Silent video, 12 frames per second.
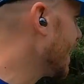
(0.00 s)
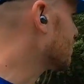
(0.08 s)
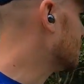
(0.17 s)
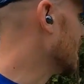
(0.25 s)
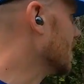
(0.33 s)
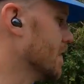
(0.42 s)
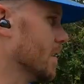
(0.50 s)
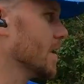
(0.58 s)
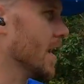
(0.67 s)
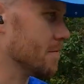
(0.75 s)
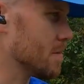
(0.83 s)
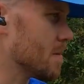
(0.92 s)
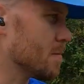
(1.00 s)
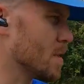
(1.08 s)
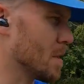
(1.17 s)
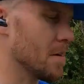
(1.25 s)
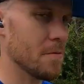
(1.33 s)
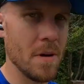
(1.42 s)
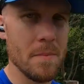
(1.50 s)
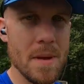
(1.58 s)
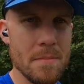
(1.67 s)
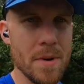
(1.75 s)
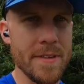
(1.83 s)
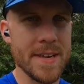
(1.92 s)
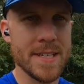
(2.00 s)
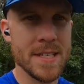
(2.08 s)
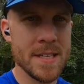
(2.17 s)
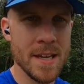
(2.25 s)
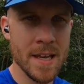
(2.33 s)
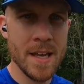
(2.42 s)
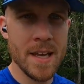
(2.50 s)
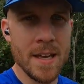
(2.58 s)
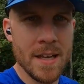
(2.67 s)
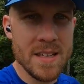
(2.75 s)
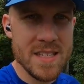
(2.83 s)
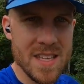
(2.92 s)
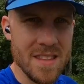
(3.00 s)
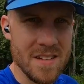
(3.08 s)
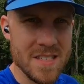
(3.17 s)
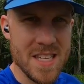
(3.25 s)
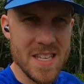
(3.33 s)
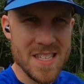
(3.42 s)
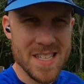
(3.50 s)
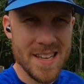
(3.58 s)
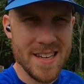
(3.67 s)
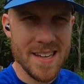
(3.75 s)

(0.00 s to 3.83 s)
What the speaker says: have been here. I remember this. See, there's these